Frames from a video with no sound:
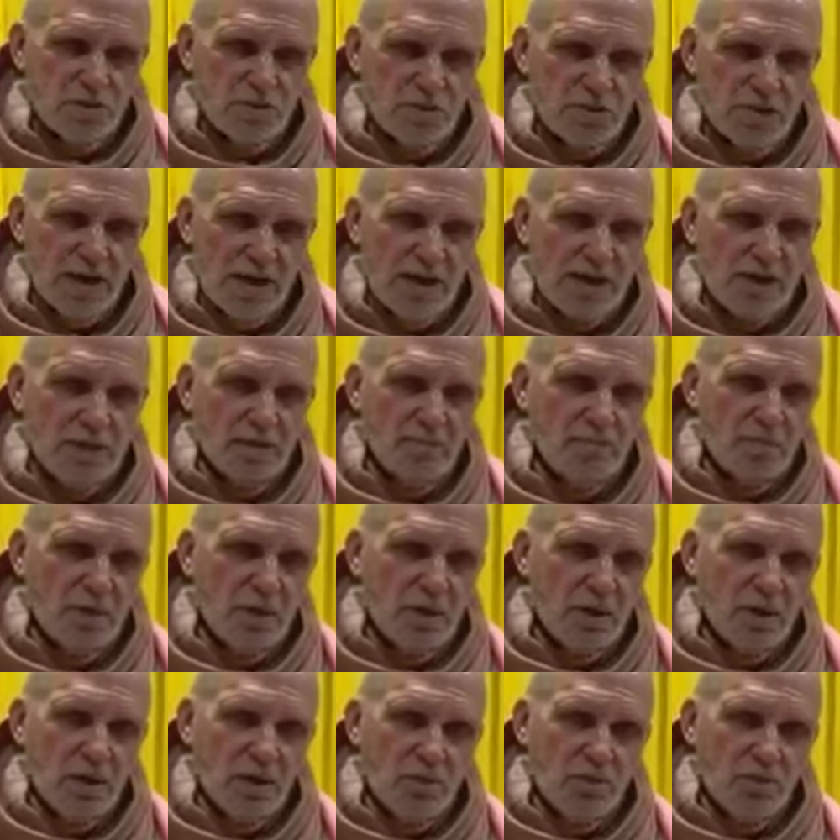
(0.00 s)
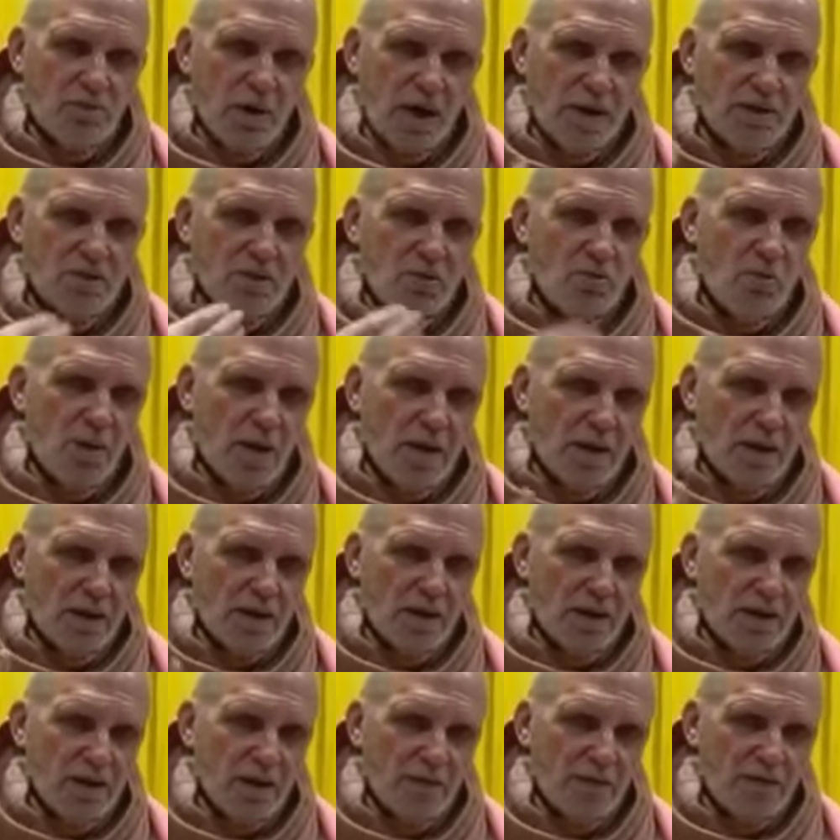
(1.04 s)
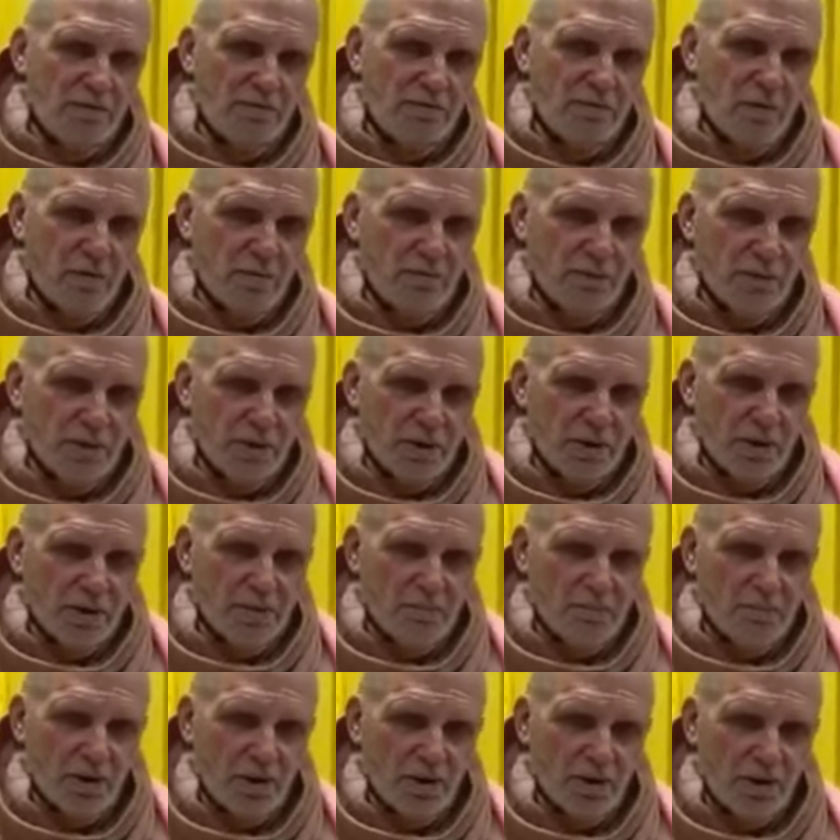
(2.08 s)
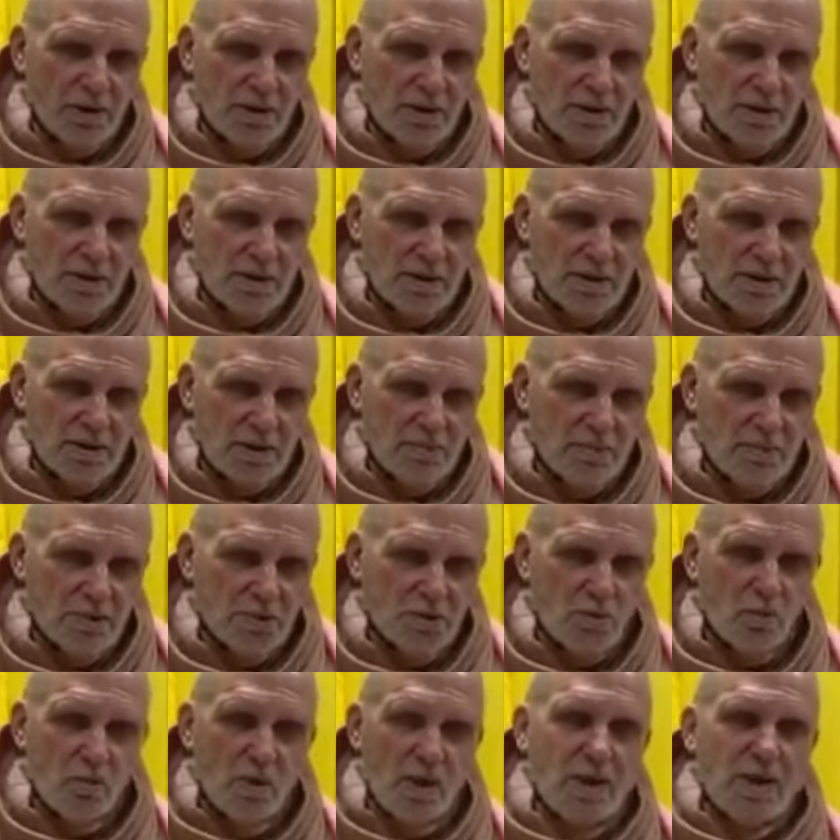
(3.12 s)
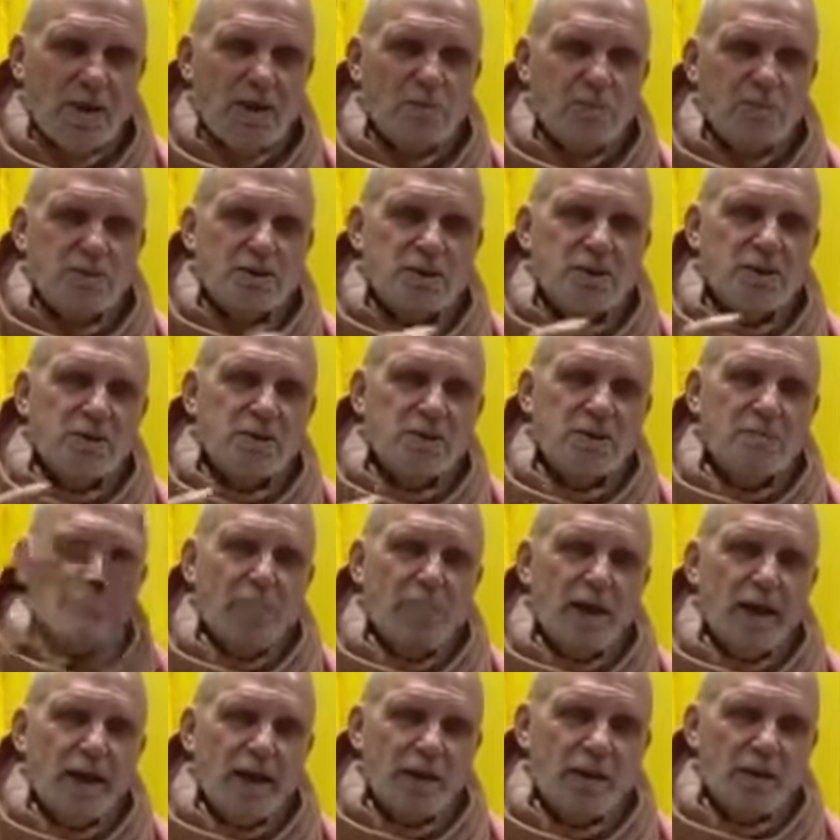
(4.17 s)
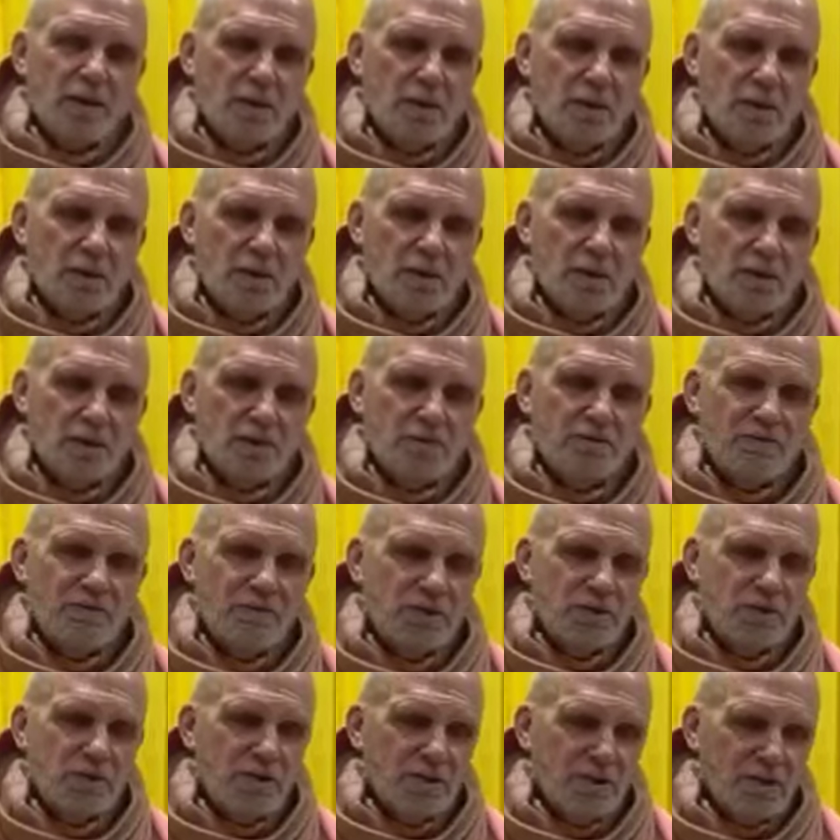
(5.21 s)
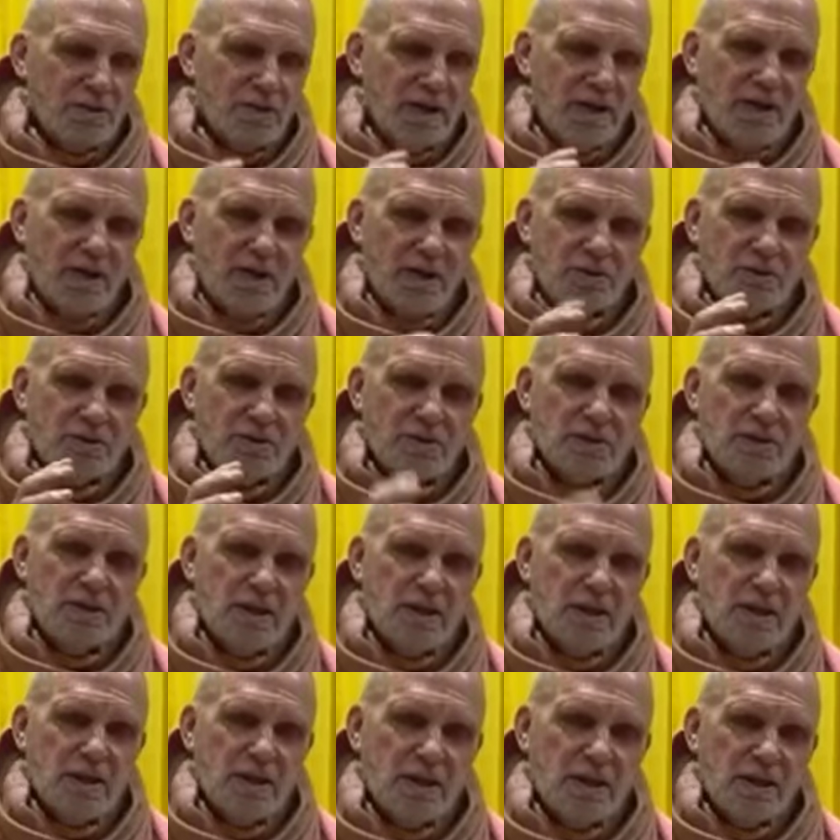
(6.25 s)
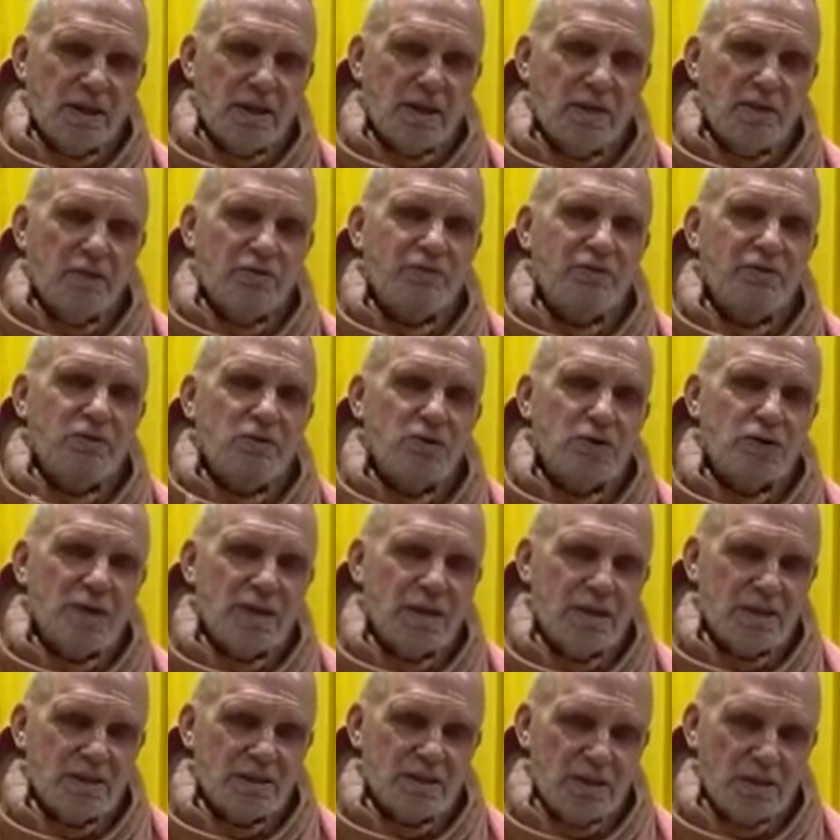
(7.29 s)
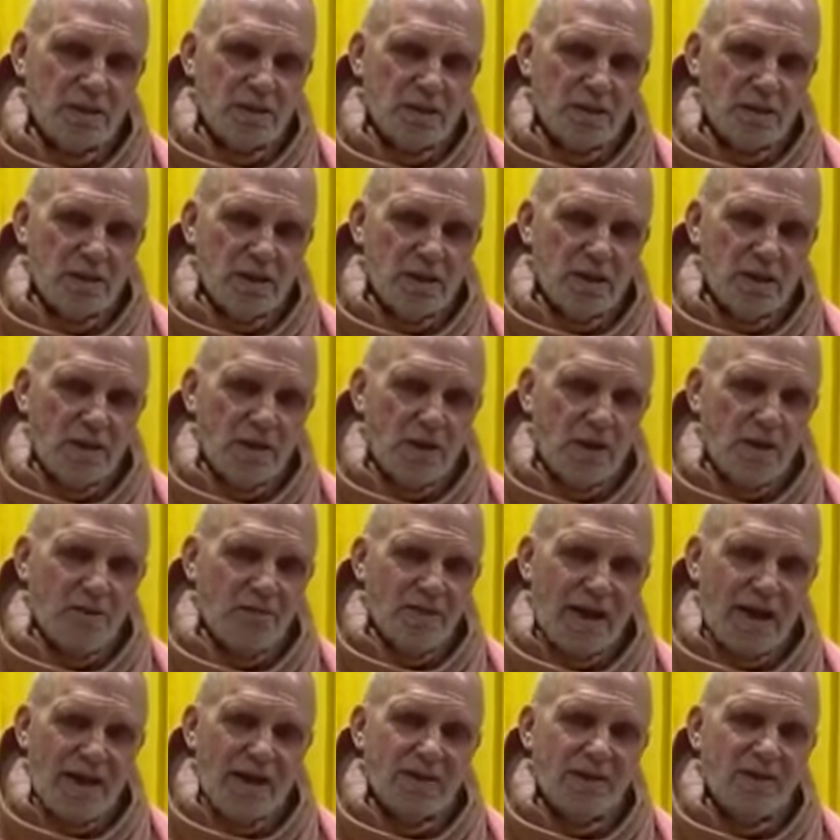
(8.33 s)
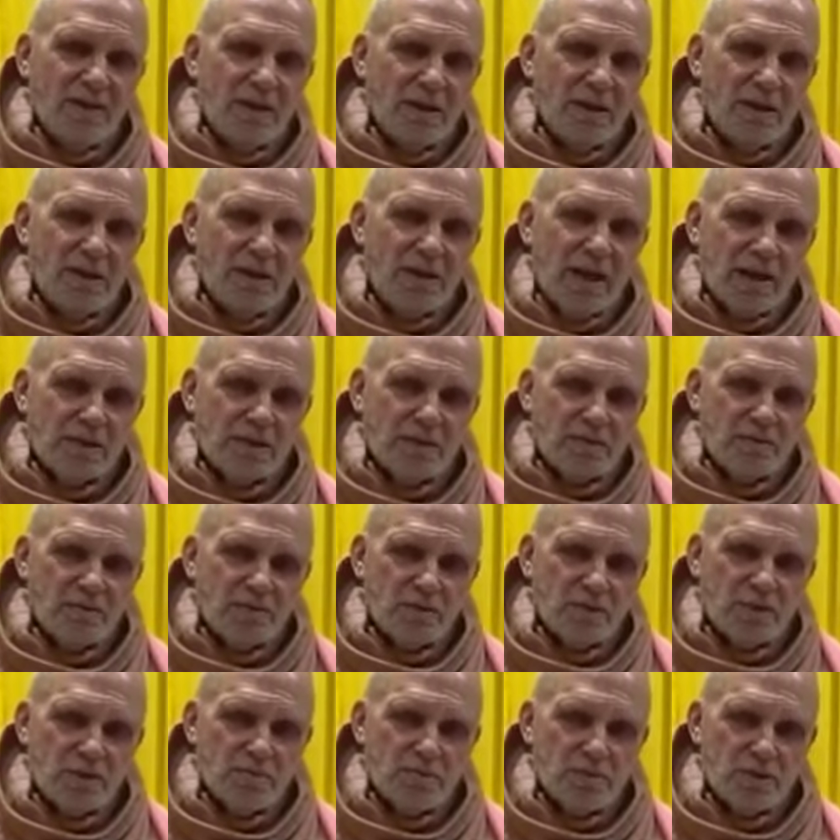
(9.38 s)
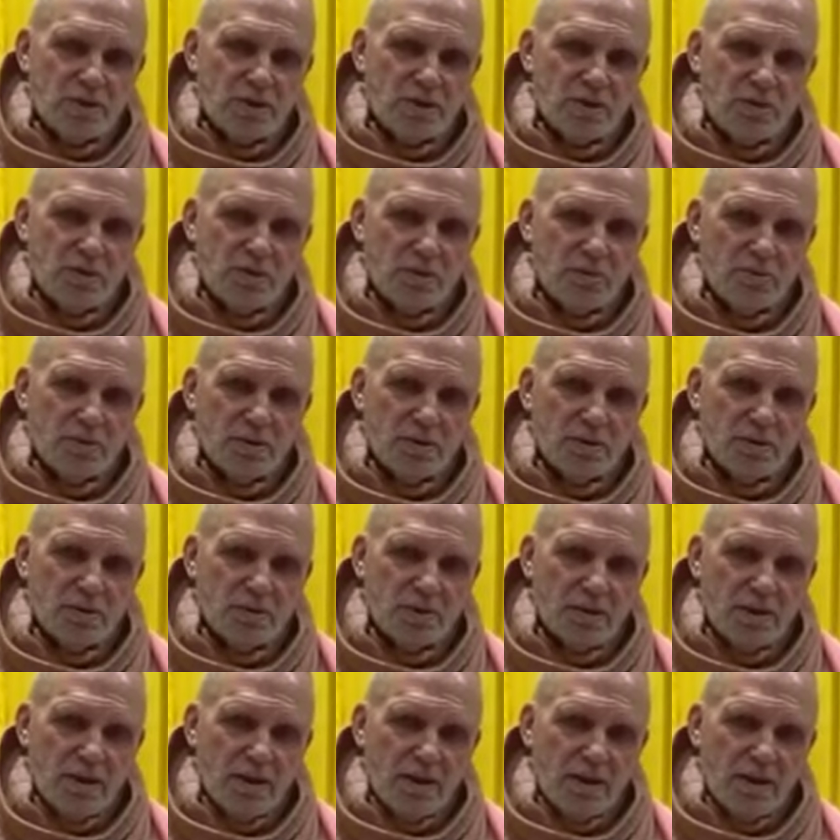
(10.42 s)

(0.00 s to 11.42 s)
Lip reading: to take him right away from the bodily conception. And when he was sitting back sufficiently, then he could see the futility of anything connected with this material world